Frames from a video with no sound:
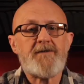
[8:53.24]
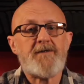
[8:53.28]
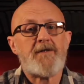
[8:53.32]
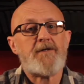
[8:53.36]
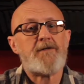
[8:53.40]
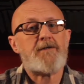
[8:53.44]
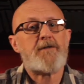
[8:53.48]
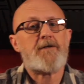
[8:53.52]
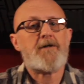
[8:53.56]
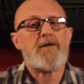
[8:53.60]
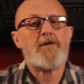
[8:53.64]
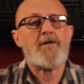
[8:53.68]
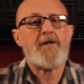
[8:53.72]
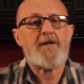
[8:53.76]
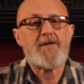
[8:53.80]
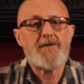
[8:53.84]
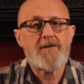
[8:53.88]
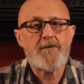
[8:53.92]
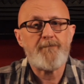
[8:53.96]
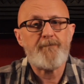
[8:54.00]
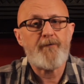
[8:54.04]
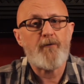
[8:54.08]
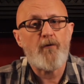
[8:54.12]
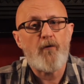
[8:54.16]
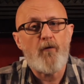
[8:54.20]
it
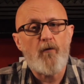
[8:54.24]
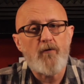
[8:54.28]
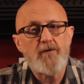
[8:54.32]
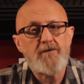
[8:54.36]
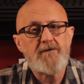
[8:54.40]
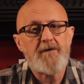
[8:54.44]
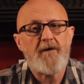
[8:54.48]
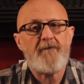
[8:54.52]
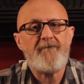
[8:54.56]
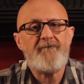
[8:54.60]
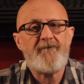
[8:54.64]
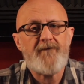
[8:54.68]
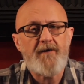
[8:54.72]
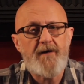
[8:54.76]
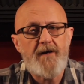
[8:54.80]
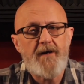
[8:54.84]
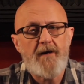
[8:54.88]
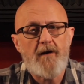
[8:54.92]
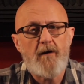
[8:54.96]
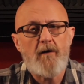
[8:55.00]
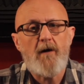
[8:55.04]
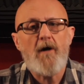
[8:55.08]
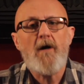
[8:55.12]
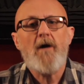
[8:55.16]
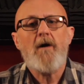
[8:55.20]
supports
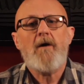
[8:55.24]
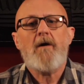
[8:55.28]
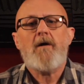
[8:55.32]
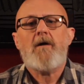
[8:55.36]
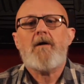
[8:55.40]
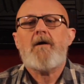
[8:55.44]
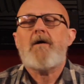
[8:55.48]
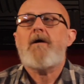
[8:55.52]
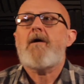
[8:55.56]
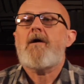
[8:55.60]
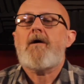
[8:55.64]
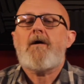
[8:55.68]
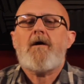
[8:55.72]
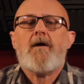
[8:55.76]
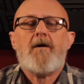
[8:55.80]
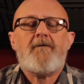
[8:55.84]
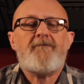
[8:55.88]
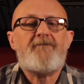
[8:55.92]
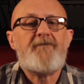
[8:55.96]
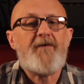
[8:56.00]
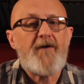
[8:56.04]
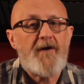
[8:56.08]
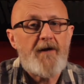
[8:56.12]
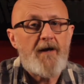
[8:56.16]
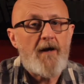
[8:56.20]
video
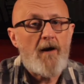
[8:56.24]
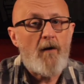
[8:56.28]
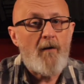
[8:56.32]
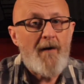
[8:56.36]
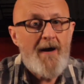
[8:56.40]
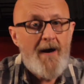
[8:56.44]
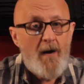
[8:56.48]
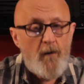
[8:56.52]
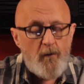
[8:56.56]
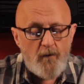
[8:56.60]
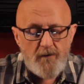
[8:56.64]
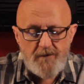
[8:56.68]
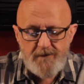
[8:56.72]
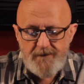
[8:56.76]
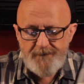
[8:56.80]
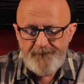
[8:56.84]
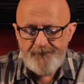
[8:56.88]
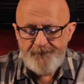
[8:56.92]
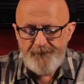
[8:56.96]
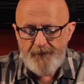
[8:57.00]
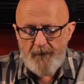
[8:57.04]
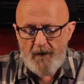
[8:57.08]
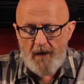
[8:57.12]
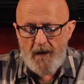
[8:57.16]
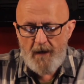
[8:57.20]
out,
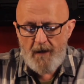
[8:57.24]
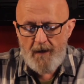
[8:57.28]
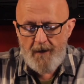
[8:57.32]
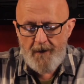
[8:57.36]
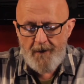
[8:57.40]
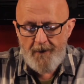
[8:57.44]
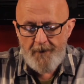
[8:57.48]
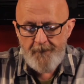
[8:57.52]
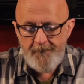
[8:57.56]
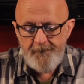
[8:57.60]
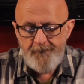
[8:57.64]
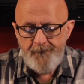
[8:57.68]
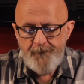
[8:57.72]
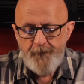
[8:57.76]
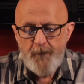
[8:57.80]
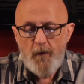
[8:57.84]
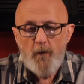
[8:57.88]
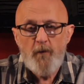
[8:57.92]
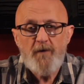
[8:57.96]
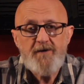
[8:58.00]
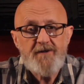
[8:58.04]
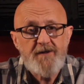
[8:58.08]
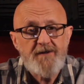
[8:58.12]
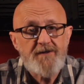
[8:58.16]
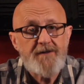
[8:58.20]

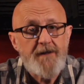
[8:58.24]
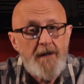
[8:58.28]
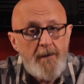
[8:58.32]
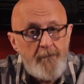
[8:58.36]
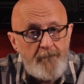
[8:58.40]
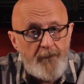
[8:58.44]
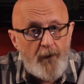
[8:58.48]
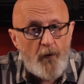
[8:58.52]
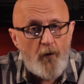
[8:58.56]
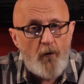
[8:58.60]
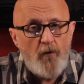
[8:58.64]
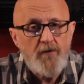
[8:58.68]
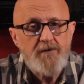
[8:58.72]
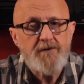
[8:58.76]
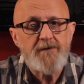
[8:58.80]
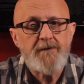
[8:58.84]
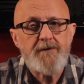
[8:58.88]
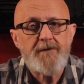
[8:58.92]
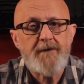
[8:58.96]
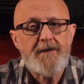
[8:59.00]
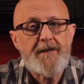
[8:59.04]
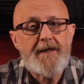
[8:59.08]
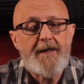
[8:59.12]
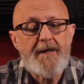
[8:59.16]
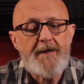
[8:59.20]
which is
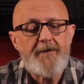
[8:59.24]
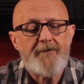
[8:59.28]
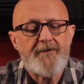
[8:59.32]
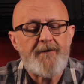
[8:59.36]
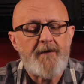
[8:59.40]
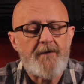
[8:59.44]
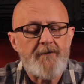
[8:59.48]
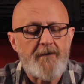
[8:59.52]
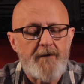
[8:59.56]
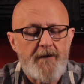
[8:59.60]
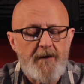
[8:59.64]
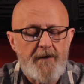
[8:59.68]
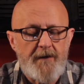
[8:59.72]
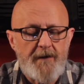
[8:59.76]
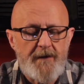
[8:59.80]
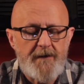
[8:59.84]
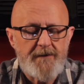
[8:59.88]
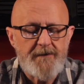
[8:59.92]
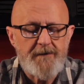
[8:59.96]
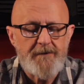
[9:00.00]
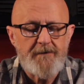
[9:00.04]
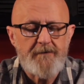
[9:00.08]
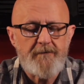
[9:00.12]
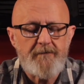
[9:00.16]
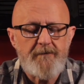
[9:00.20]
the key thing that you need
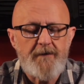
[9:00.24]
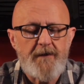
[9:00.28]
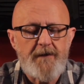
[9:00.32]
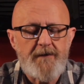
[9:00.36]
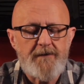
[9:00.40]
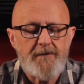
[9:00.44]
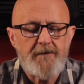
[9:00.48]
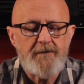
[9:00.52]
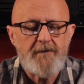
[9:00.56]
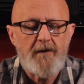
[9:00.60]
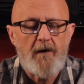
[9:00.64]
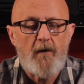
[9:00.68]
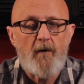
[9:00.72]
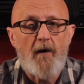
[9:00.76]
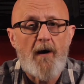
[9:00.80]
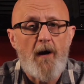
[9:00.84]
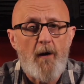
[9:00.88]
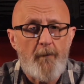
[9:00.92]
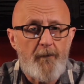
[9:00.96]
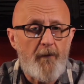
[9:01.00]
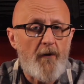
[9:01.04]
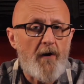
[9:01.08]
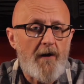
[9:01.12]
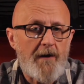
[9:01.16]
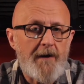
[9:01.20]
to know. And I'll
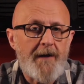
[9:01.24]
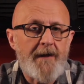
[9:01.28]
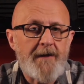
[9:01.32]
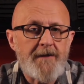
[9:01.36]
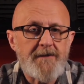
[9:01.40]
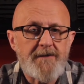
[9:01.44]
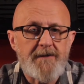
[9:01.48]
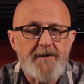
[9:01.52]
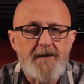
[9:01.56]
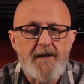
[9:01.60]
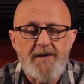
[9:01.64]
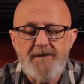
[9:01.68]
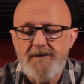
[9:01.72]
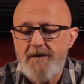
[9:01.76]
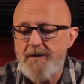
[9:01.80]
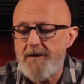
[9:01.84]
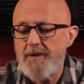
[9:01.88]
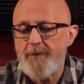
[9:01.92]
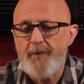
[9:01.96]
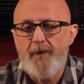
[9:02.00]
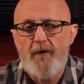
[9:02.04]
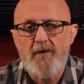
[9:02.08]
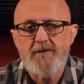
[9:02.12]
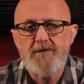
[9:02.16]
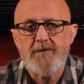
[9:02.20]
put a link to this in the
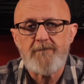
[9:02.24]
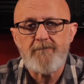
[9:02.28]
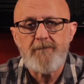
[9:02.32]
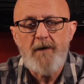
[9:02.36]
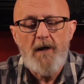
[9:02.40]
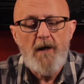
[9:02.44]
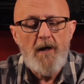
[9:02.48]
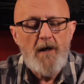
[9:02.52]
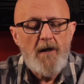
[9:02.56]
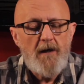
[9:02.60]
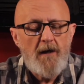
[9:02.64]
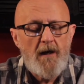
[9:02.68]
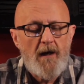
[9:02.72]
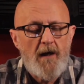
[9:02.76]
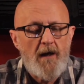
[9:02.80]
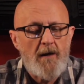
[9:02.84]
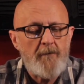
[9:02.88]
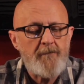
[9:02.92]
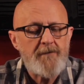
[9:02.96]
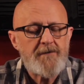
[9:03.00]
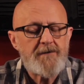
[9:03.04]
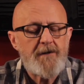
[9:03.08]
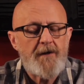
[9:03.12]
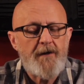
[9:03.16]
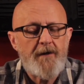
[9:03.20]
bottom,
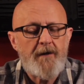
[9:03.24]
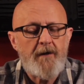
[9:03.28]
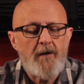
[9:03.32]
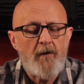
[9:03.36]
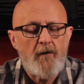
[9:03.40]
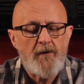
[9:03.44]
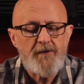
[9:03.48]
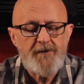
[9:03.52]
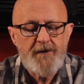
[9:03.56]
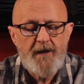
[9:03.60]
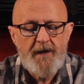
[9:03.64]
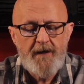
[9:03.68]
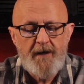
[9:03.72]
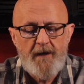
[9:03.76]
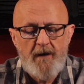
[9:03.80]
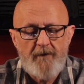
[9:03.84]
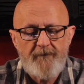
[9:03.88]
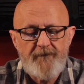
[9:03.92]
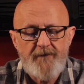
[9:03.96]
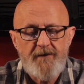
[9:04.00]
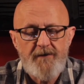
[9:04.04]
so you can go and check it out for